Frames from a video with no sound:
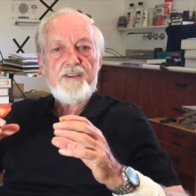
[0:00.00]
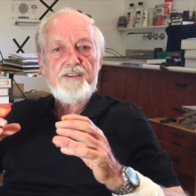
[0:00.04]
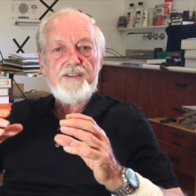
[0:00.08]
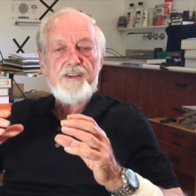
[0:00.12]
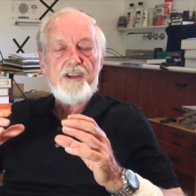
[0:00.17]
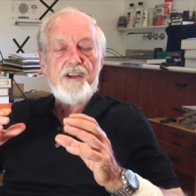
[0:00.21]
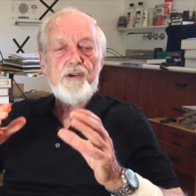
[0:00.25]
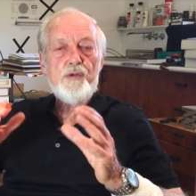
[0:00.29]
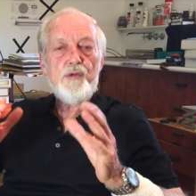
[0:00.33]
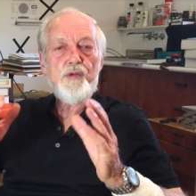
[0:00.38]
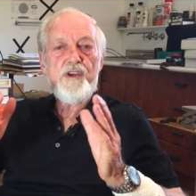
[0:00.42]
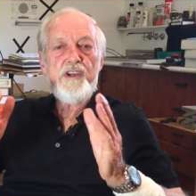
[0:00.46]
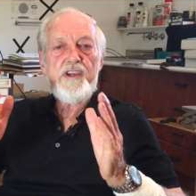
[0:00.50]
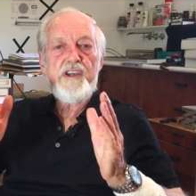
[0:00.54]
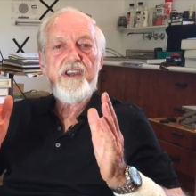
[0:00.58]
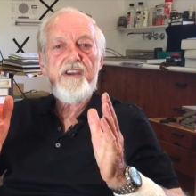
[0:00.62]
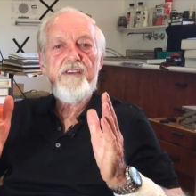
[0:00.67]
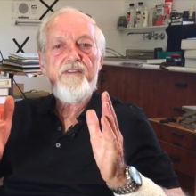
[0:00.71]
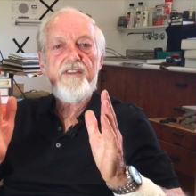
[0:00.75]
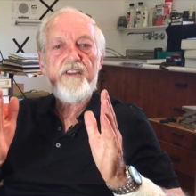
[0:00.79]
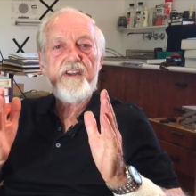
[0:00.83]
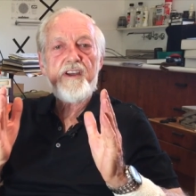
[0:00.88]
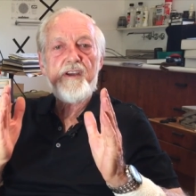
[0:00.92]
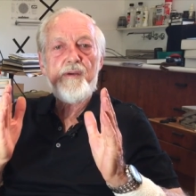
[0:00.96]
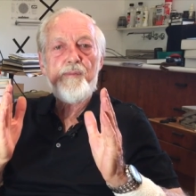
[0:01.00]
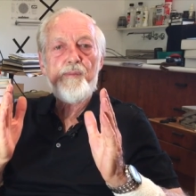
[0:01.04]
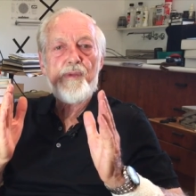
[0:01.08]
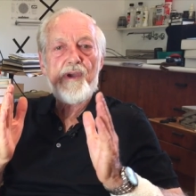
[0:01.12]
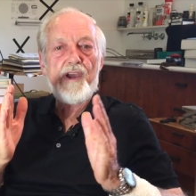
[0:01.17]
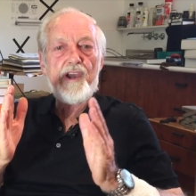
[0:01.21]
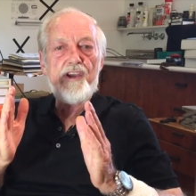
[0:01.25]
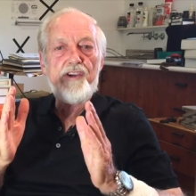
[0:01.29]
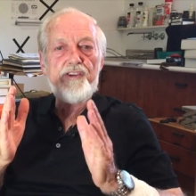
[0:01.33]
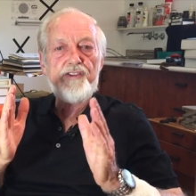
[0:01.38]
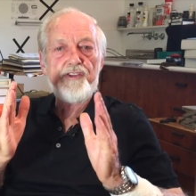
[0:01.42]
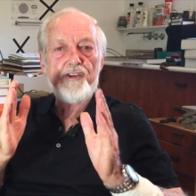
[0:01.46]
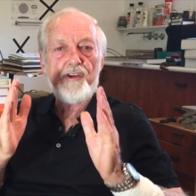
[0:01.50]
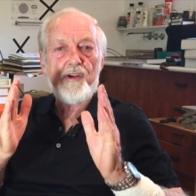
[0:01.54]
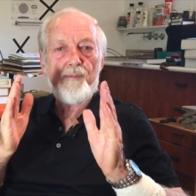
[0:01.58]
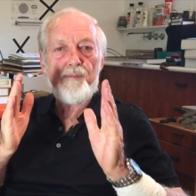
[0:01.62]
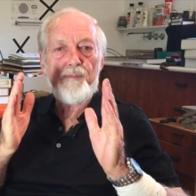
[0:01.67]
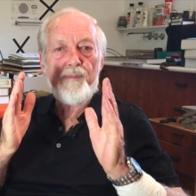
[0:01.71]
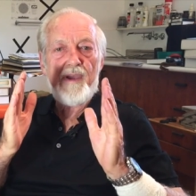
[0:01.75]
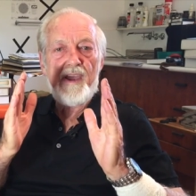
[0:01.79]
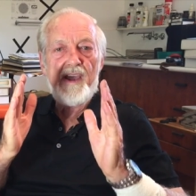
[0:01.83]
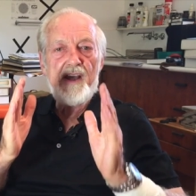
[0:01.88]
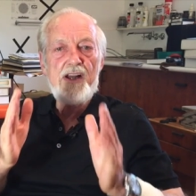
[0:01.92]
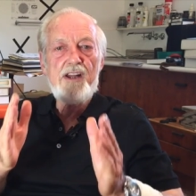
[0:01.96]
So we give the composer a
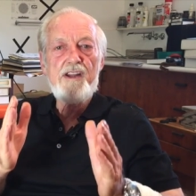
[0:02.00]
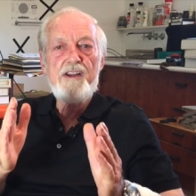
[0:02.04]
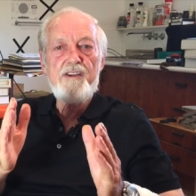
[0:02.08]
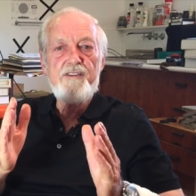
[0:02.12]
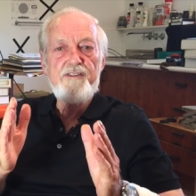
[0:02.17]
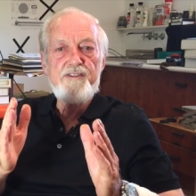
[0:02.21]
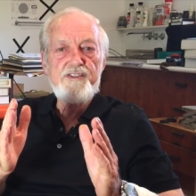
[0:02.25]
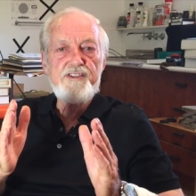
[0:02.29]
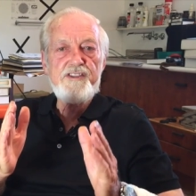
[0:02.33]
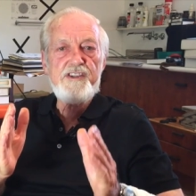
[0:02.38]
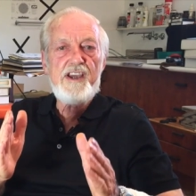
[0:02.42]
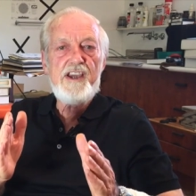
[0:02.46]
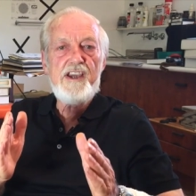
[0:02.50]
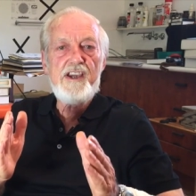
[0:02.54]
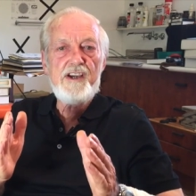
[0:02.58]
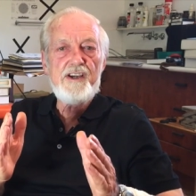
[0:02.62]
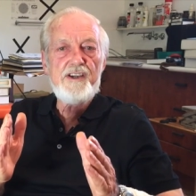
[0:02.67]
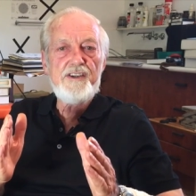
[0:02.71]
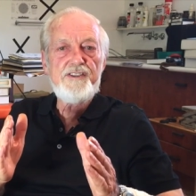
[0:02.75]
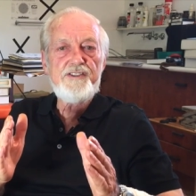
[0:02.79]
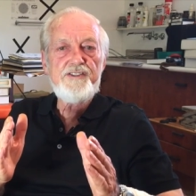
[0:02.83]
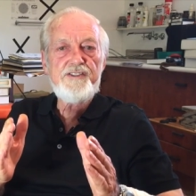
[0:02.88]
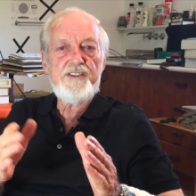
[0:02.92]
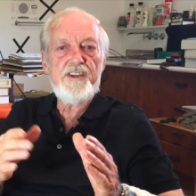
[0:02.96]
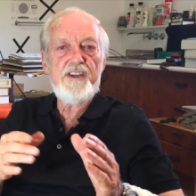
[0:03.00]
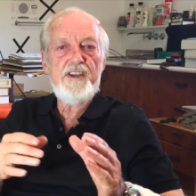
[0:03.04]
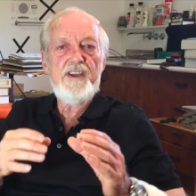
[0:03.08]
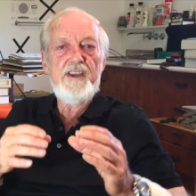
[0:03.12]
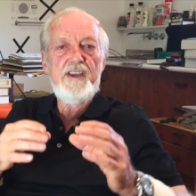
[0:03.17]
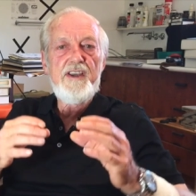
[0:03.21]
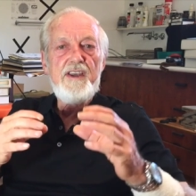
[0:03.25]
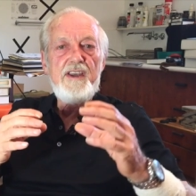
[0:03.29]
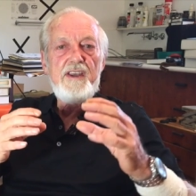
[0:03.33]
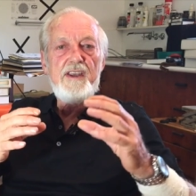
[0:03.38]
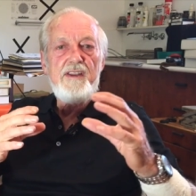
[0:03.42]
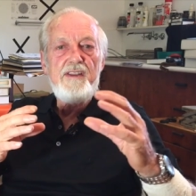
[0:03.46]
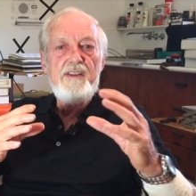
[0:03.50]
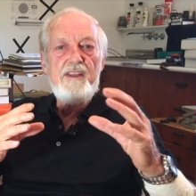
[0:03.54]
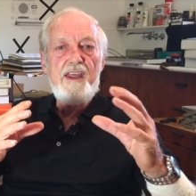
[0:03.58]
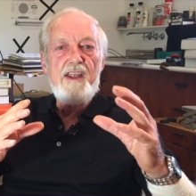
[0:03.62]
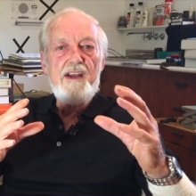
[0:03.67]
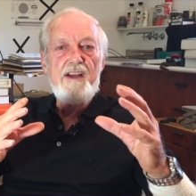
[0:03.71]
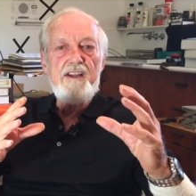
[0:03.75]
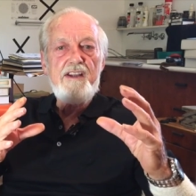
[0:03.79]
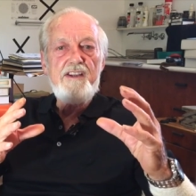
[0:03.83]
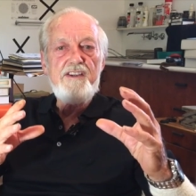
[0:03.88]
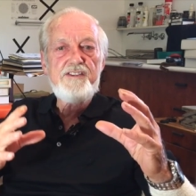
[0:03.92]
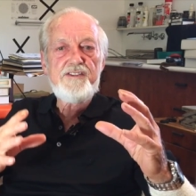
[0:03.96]
palette of sounds
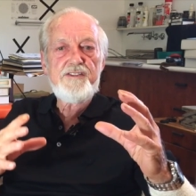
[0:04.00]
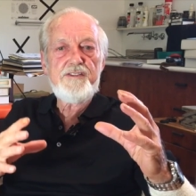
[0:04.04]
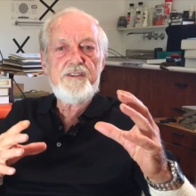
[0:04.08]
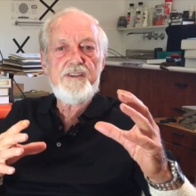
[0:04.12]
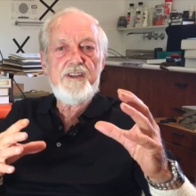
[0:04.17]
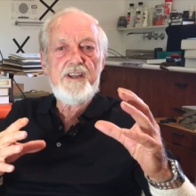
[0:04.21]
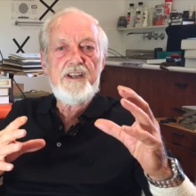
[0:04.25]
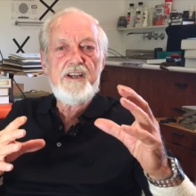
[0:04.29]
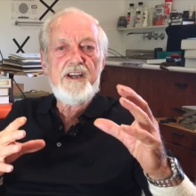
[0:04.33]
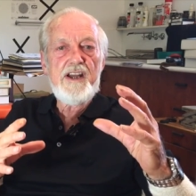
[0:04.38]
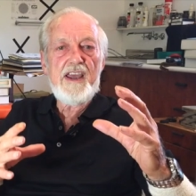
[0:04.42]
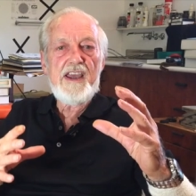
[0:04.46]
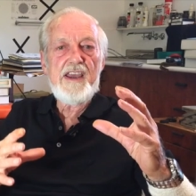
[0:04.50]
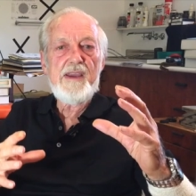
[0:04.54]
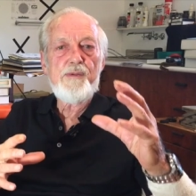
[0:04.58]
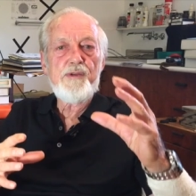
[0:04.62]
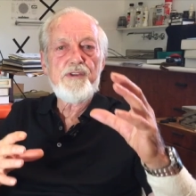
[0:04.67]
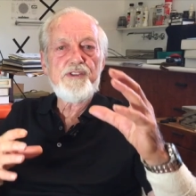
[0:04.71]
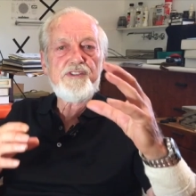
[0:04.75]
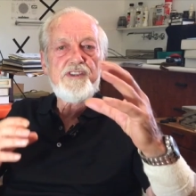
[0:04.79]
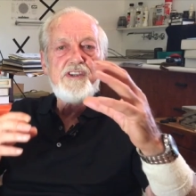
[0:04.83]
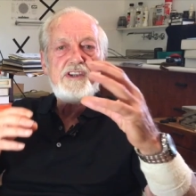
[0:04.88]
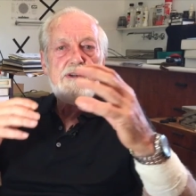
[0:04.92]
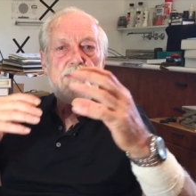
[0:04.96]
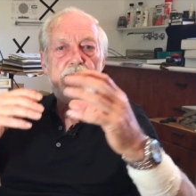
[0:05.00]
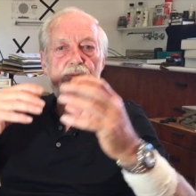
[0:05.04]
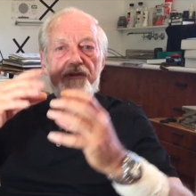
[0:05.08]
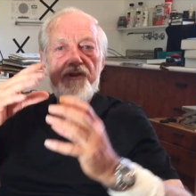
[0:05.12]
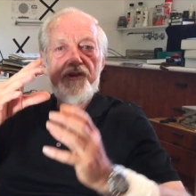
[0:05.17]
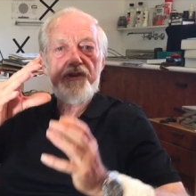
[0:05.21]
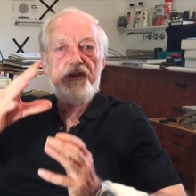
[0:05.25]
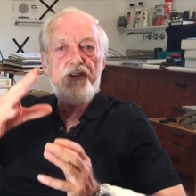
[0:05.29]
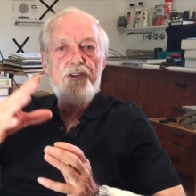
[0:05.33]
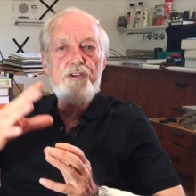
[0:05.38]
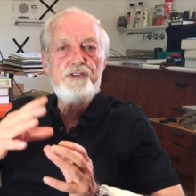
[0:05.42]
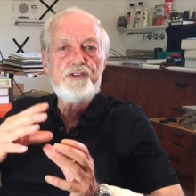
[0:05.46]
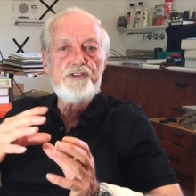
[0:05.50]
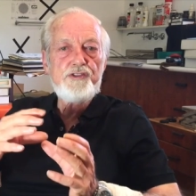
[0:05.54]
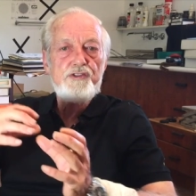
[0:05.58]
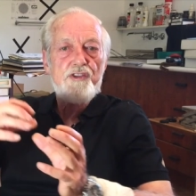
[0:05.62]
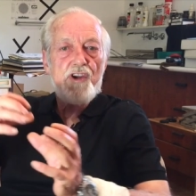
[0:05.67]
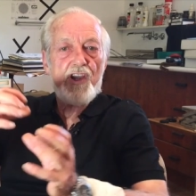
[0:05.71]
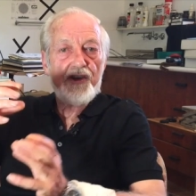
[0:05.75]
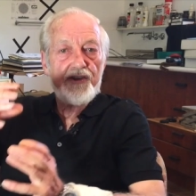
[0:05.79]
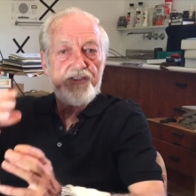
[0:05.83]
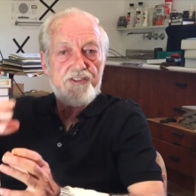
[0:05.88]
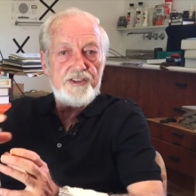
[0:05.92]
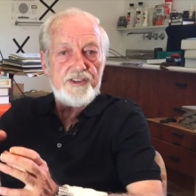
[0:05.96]
that is, enables him to
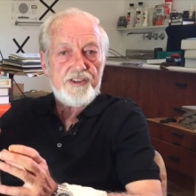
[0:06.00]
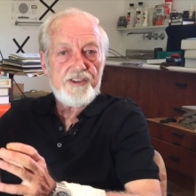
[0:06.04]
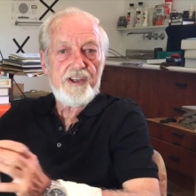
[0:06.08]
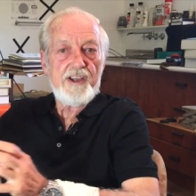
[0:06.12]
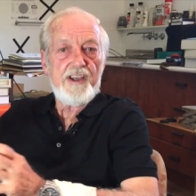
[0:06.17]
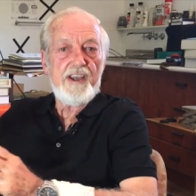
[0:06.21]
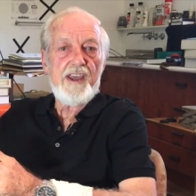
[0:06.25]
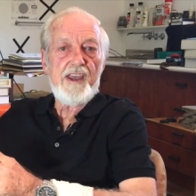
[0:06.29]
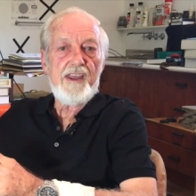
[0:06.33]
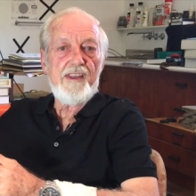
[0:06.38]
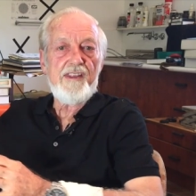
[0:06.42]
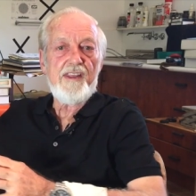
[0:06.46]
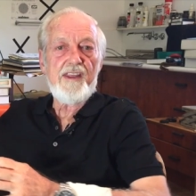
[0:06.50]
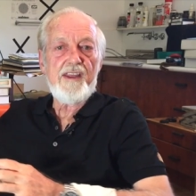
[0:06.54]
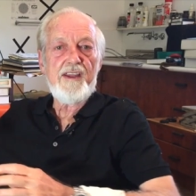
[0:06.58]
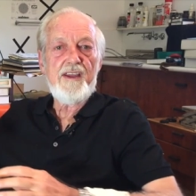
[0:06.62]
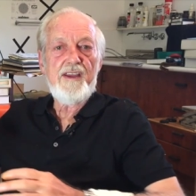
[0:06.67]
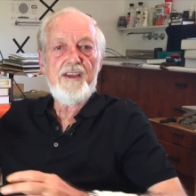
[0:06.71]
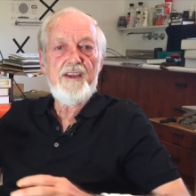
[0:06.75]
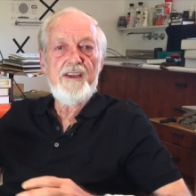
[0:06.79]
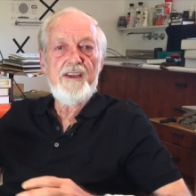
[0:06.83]
structure together